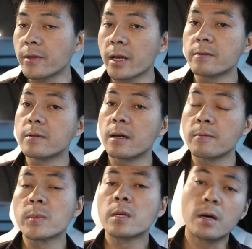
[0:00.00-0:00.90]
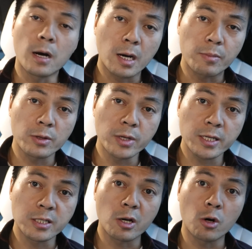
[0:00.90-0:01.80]
and then a couple of
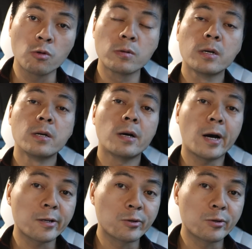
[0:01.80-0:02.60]
days ago, I